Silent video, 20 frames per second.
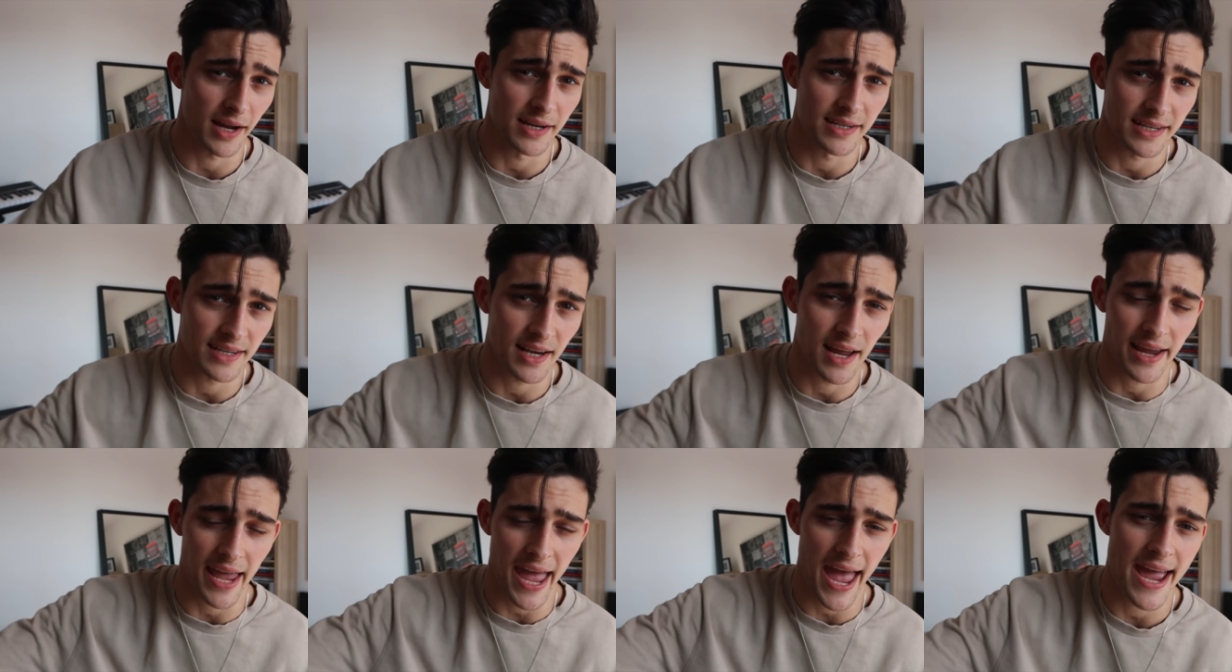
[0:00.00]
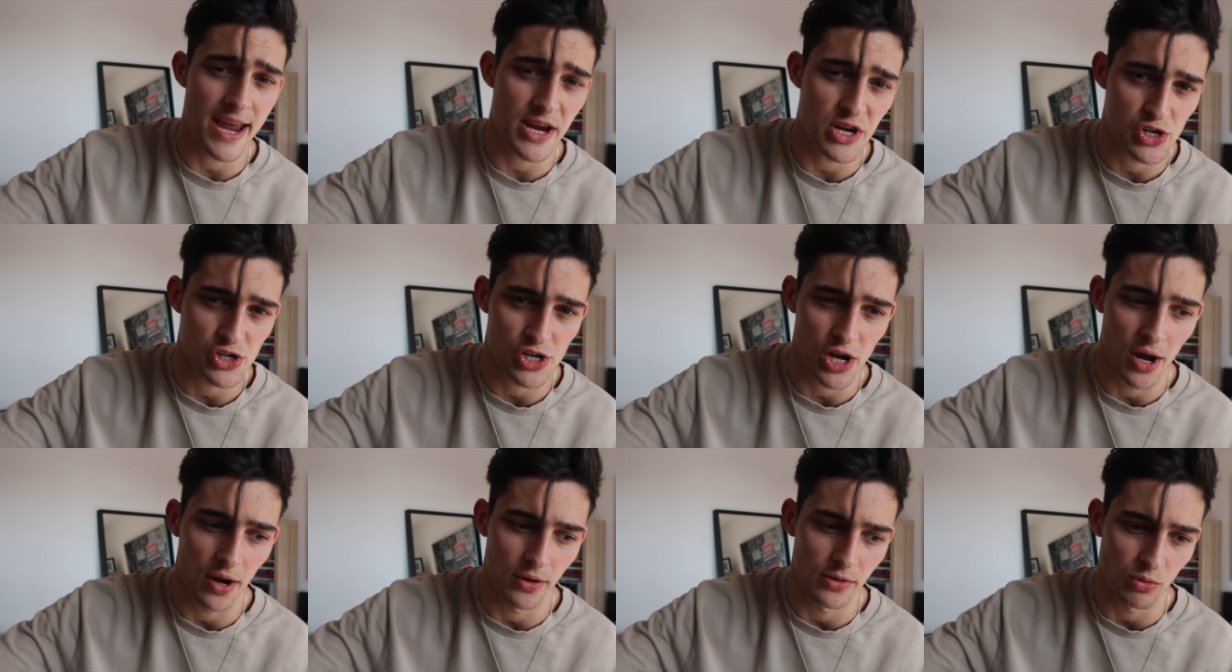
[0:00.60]
I did like eight
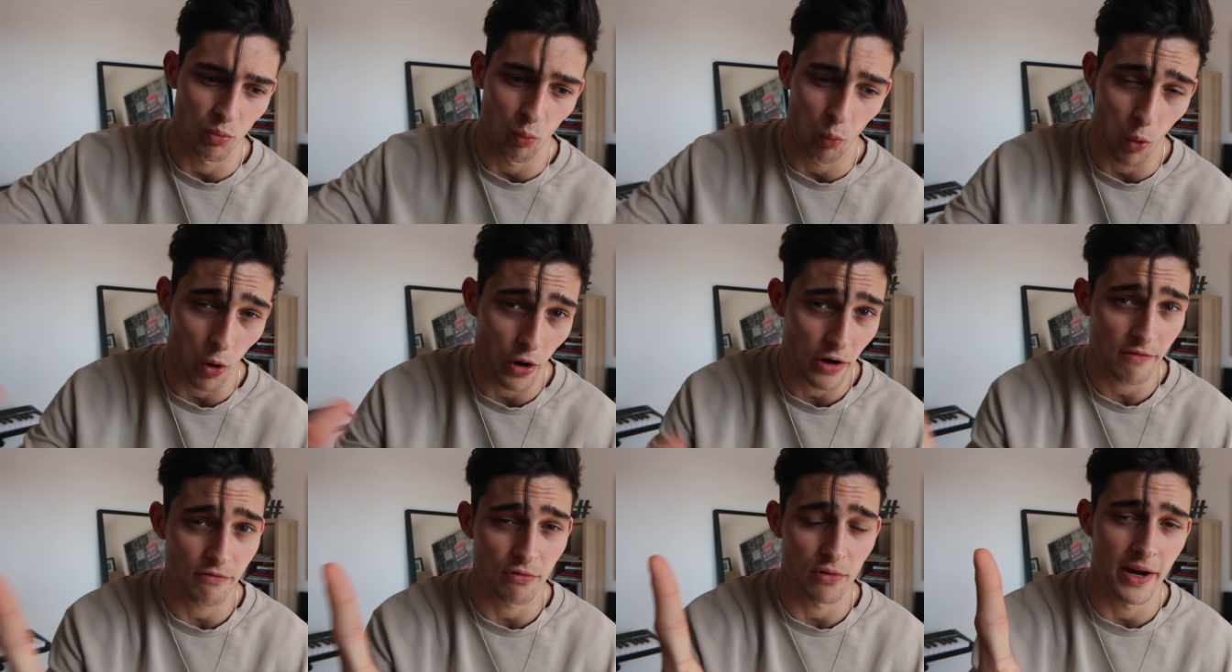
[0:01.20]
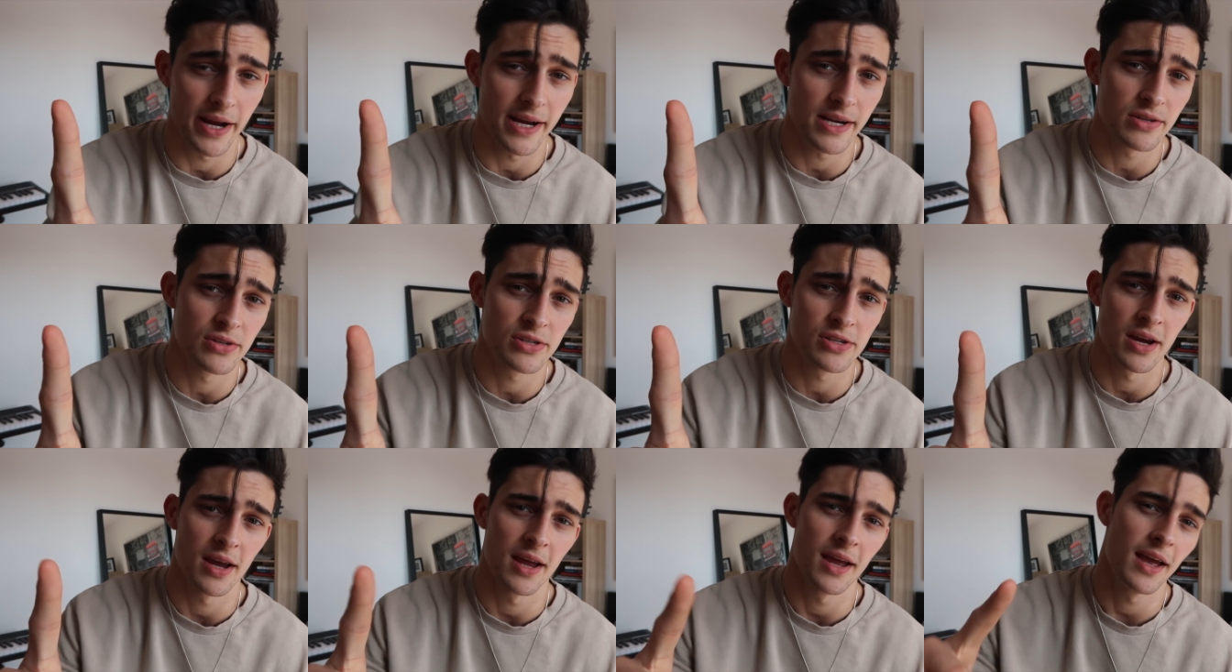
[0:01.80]
shows, one of
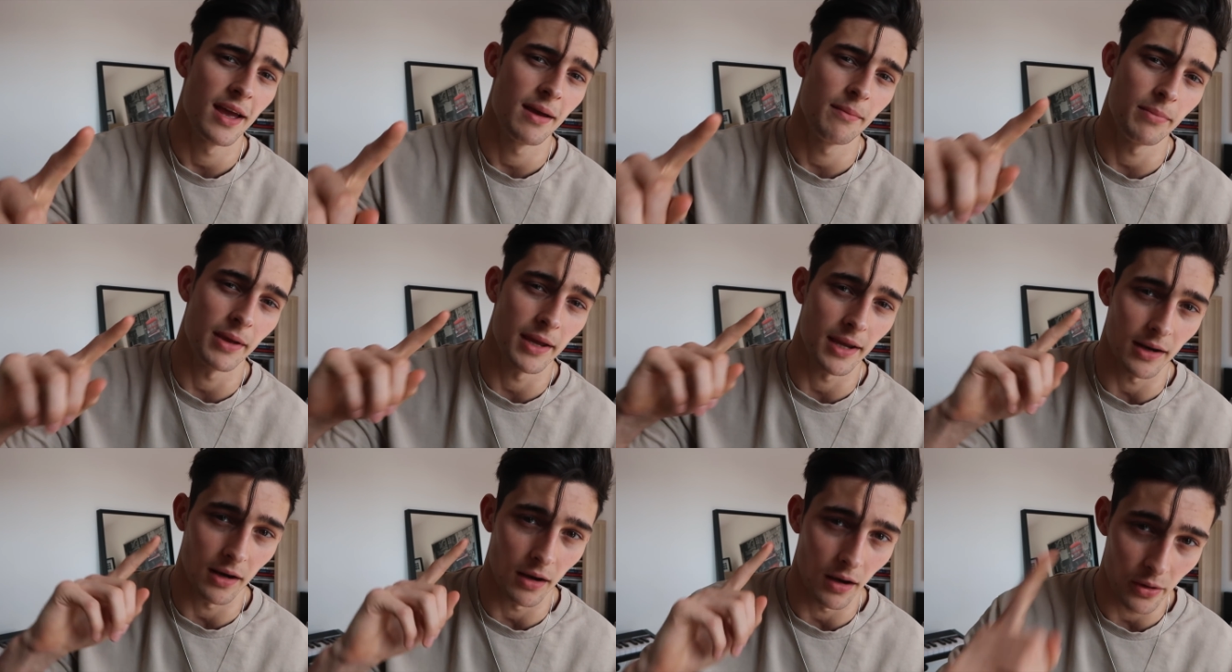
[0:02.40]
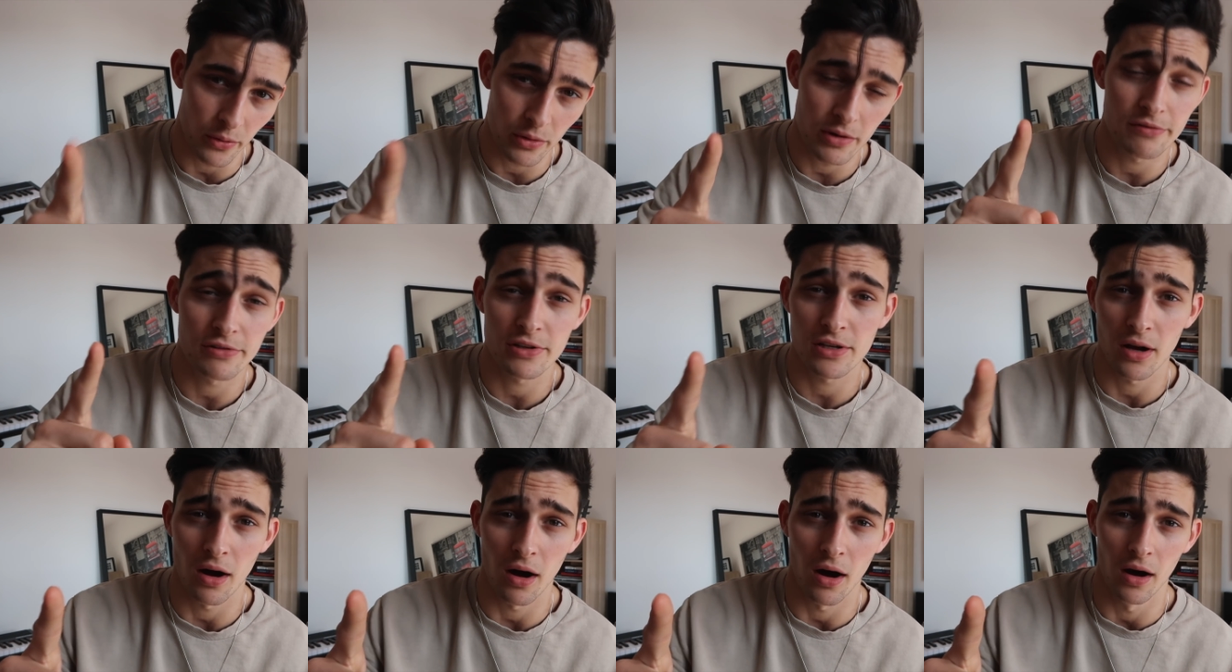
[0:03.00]
which being Louis
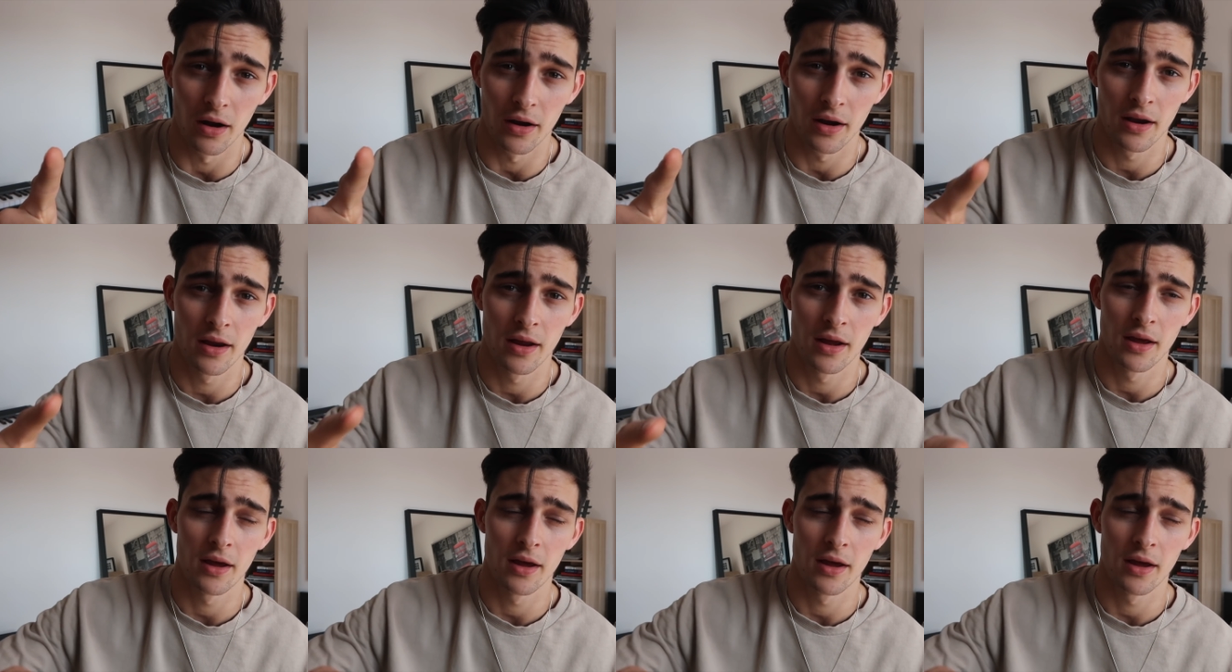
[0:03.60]
Vuitton,